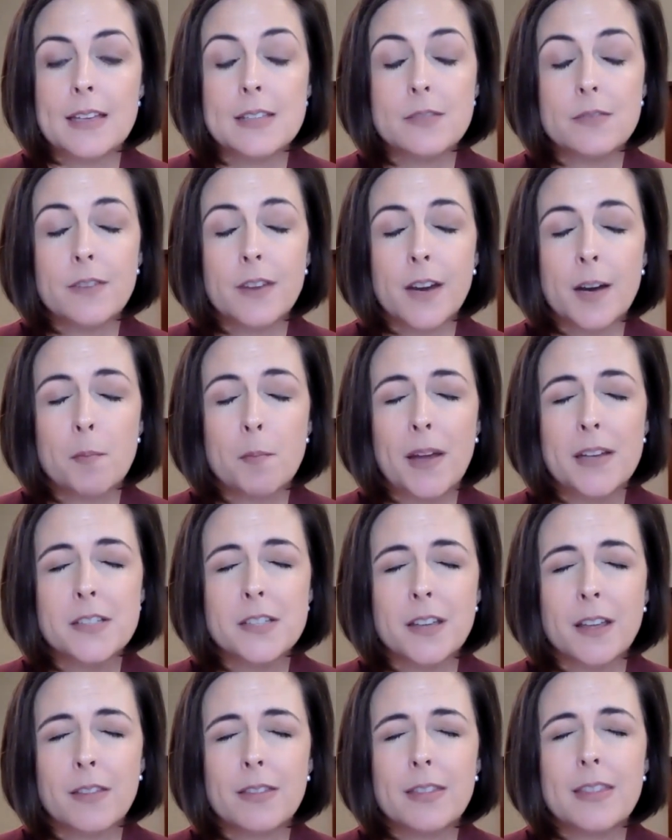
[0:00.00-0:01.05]
very much
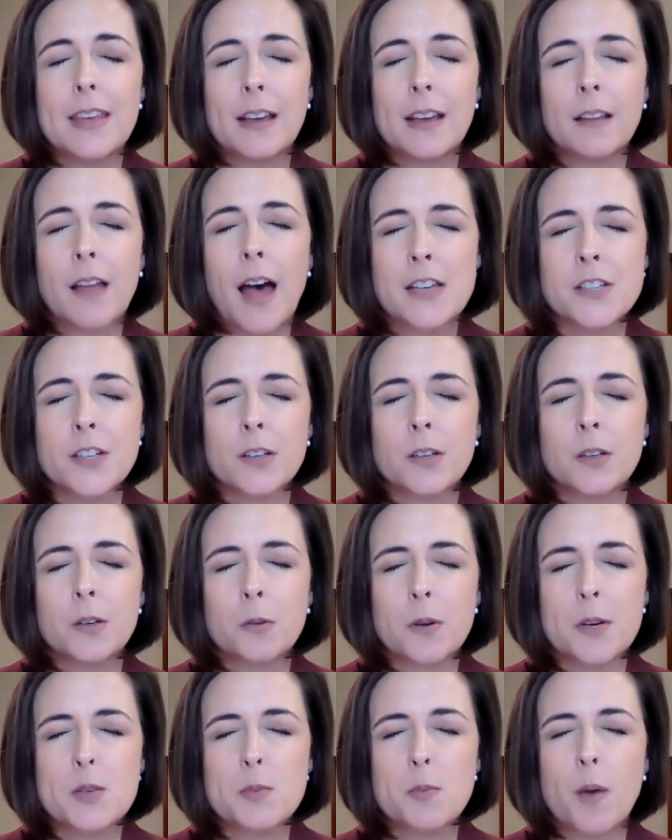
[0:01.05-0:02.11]
a theological
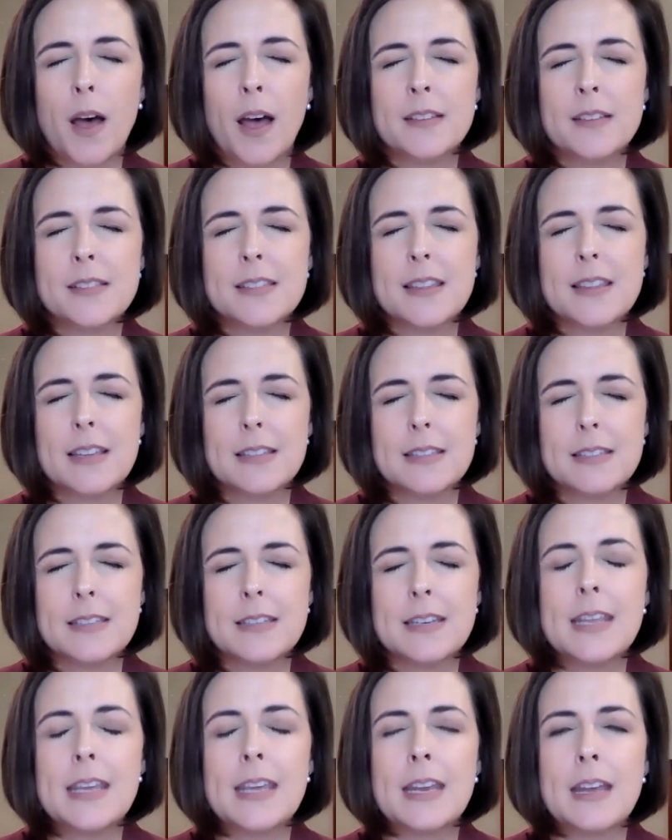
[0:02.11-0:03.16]
response that's
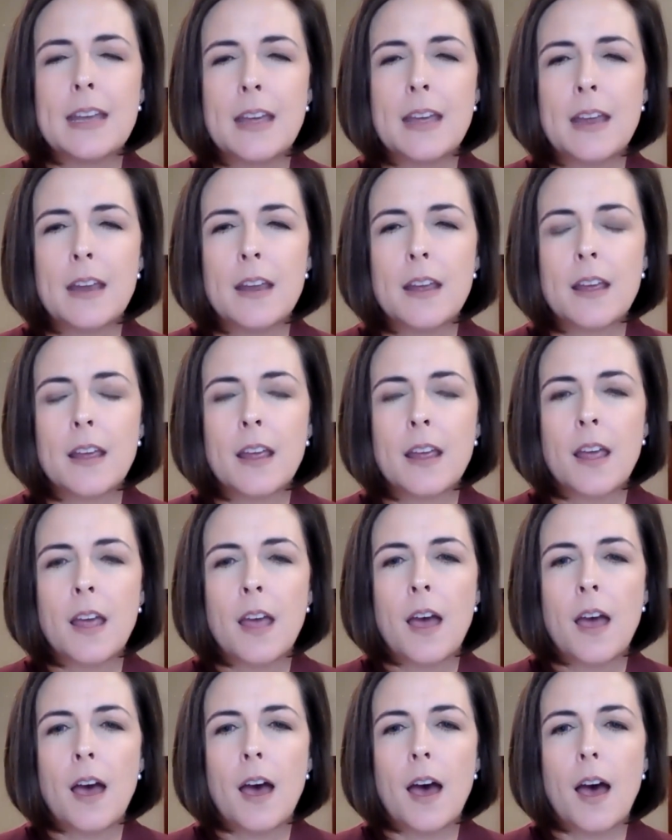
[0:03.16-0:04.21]
needed.
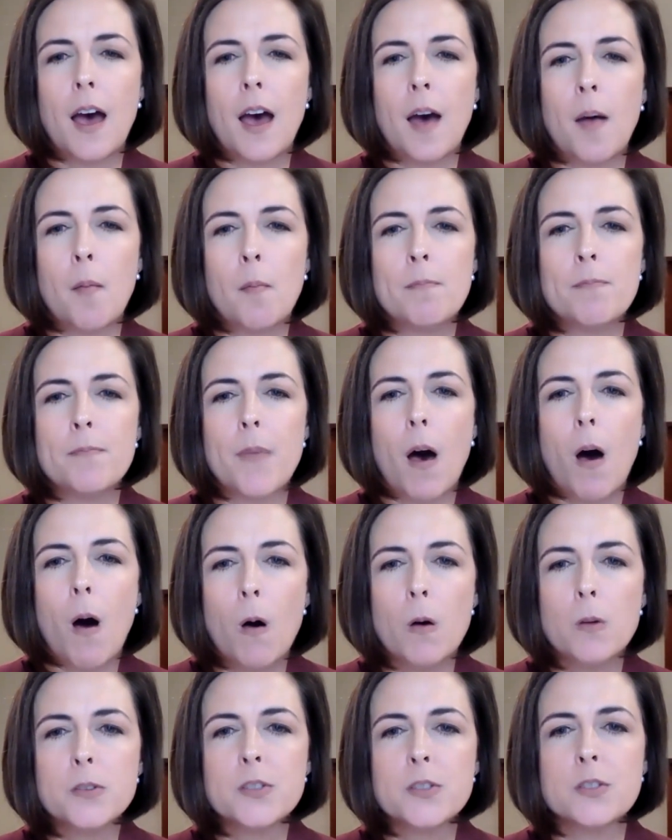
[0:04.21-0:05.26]

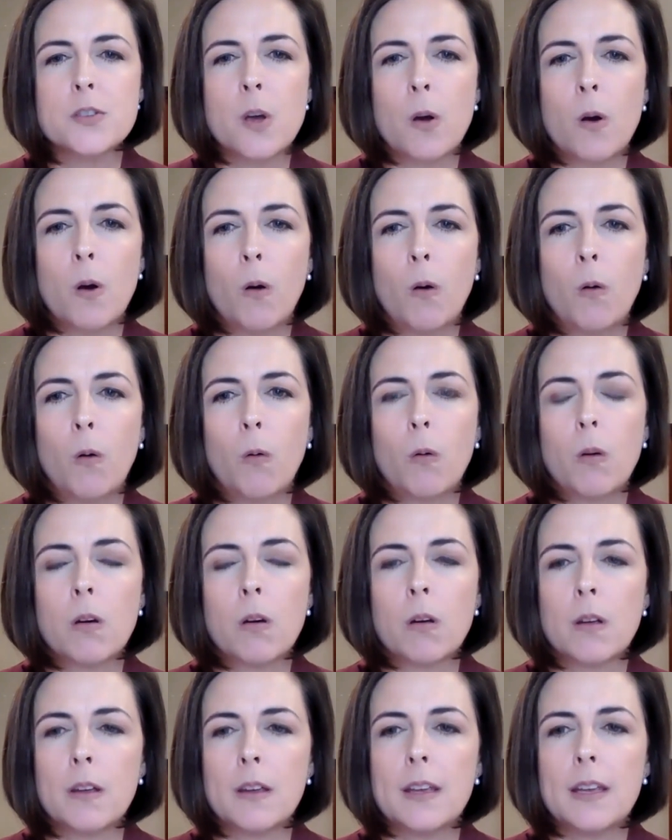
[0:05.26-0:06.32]
Also
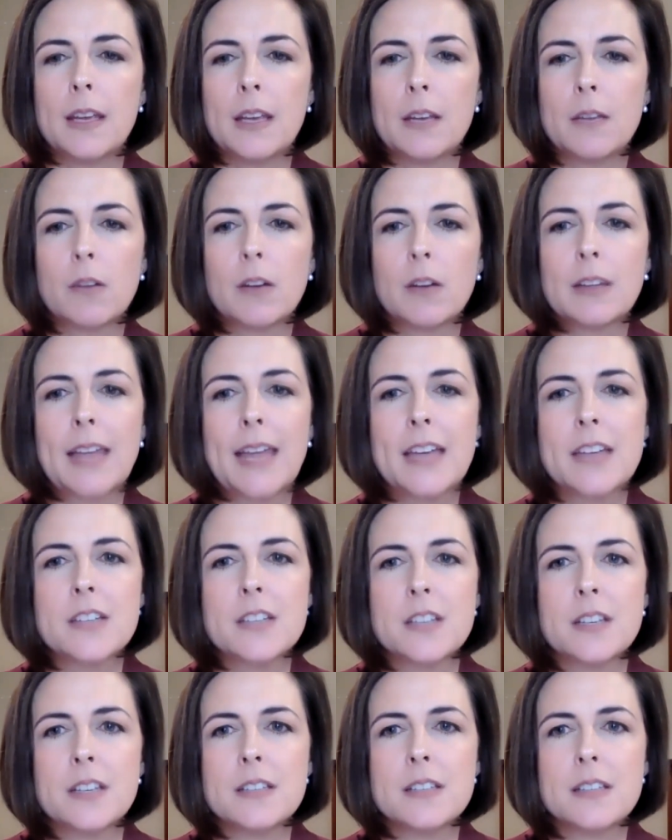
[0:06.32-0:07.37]
in
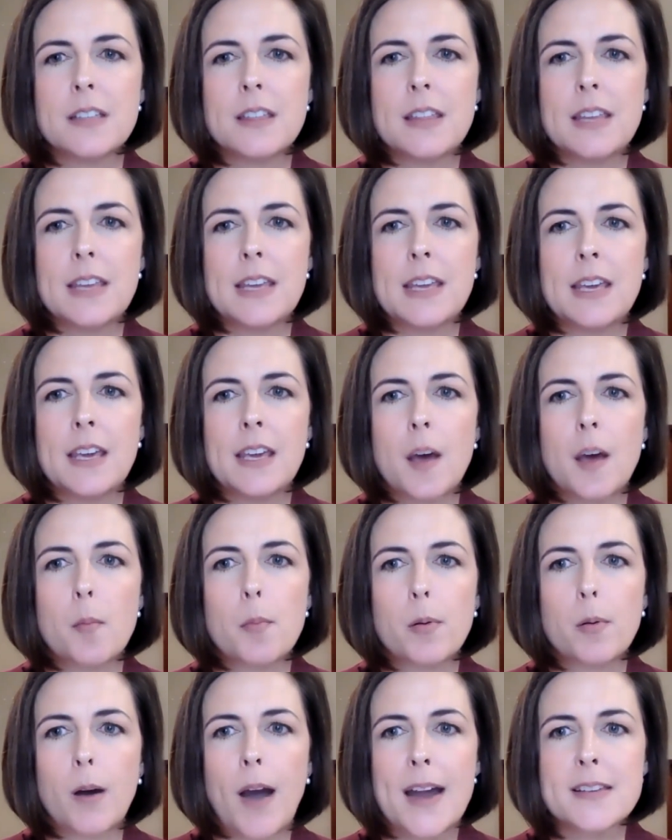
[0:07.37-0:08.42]
relation to the
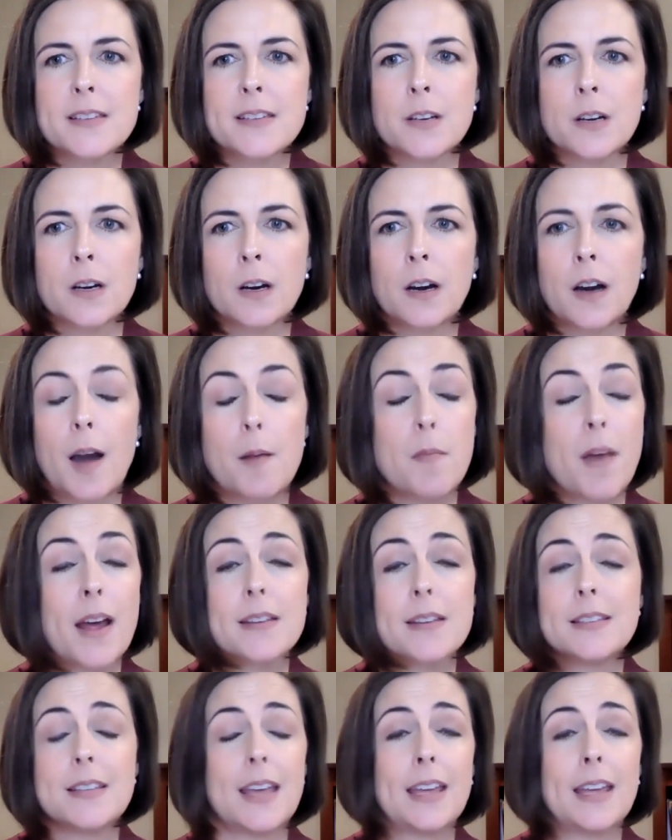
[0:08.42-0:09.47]
oppressor. I'm not
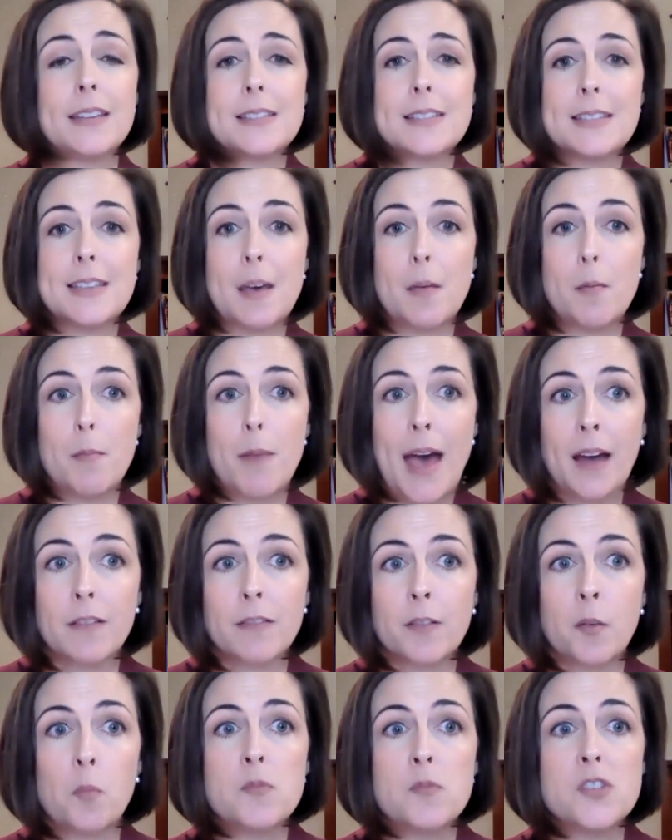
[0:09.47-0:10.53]
saying step back
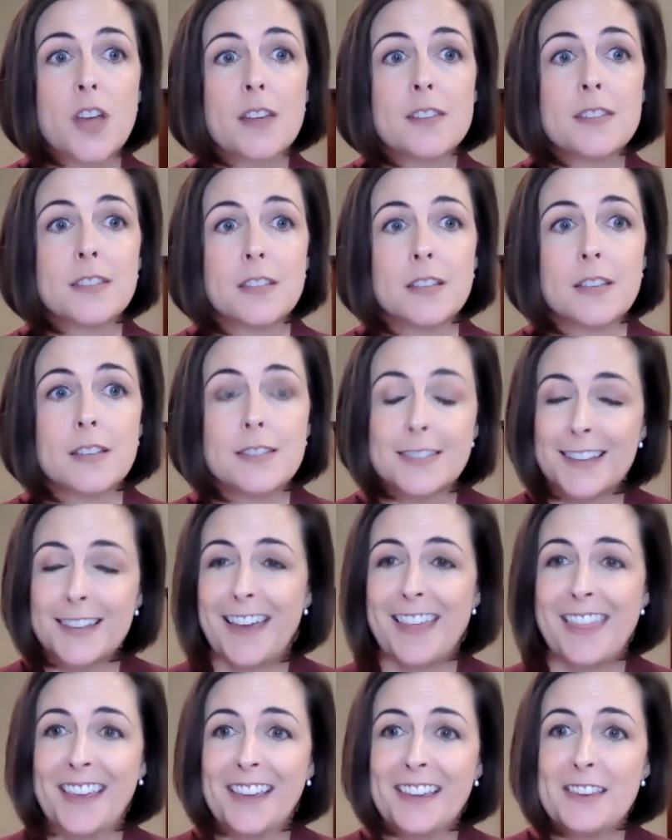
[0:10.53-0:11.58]
from justice. I
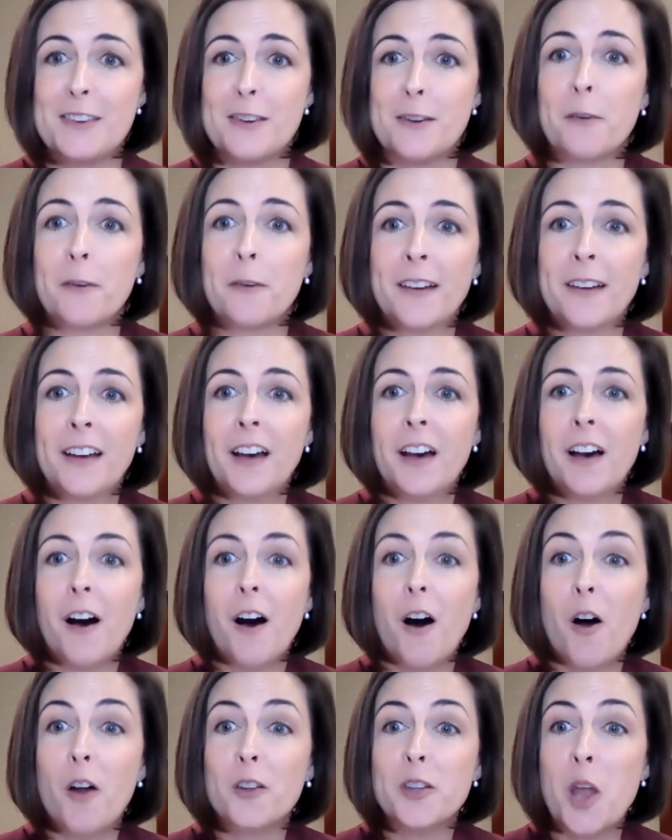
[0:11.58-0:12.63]
think you
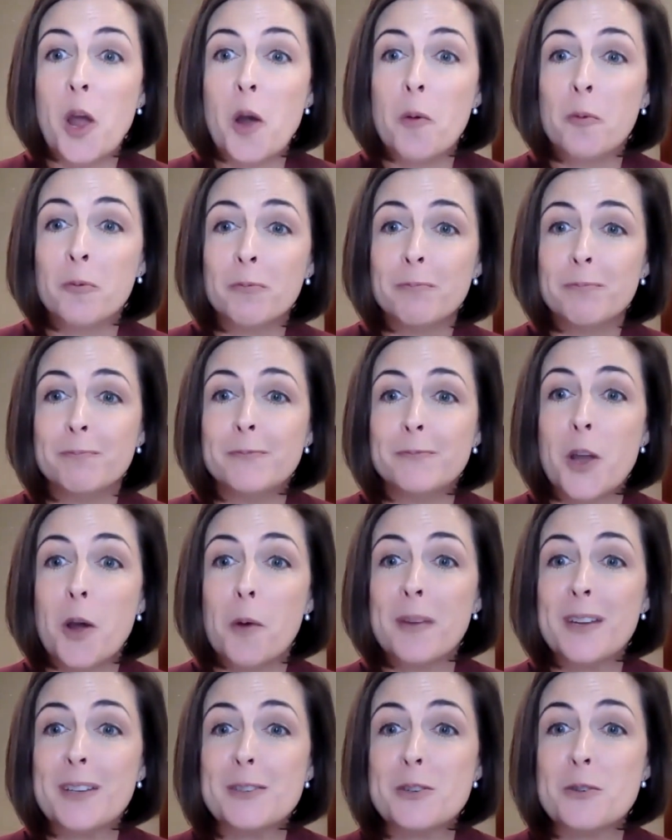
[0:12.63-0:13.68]
all know
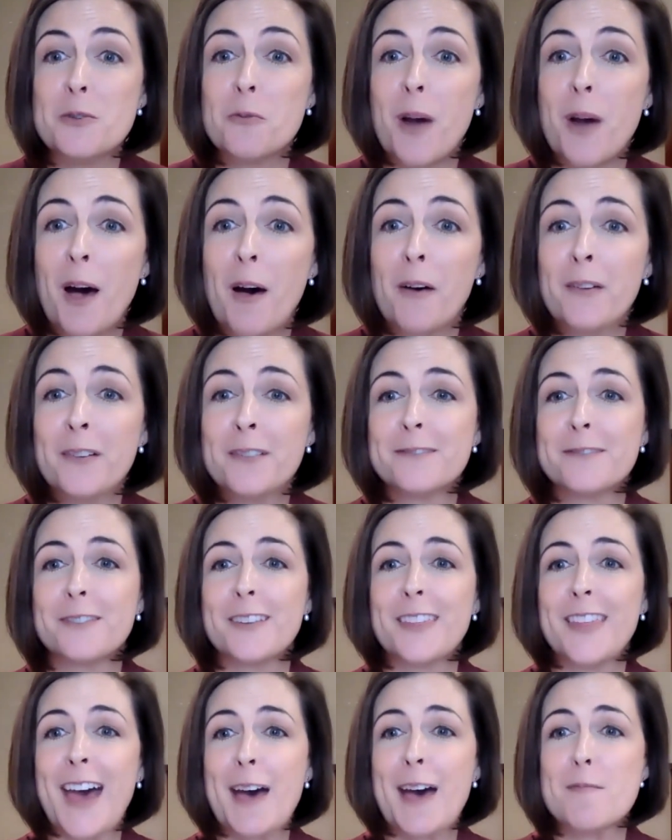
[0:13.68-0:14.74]
me too well for
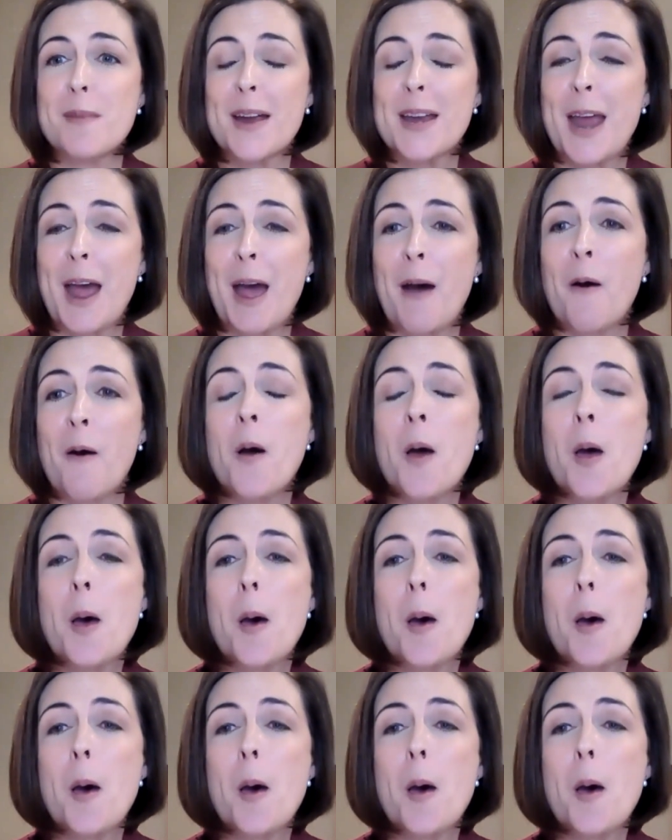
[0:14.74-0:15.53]
that by now.